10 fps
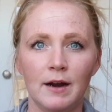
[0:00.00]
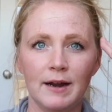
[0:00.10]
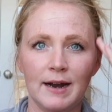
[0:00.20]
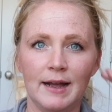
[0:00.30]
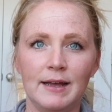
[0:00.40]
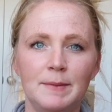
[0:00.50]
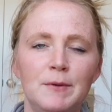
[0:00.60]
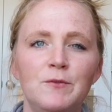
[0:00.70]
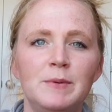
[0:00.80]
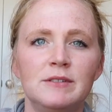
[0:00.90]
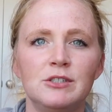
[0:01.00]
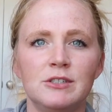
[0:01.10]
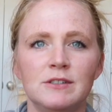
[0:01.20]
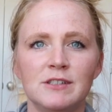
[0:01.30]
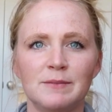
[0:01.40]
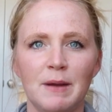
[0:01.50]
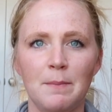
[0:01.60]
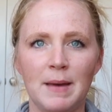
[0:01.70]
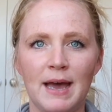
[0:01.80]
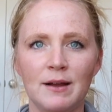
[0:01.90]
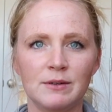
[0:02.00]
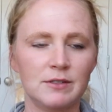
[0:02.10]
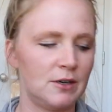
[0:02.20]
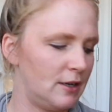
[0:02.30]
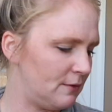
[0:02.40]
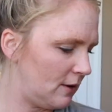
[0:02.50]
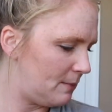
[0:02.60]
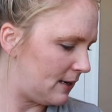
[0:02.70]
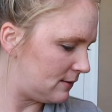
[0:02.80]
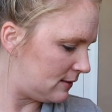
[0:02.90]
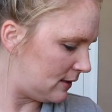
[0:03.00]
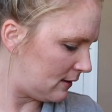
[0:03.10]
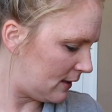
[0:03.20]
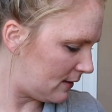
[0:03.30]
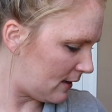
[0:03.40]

All right, I had to move positions because my back was hurting really bad sitting like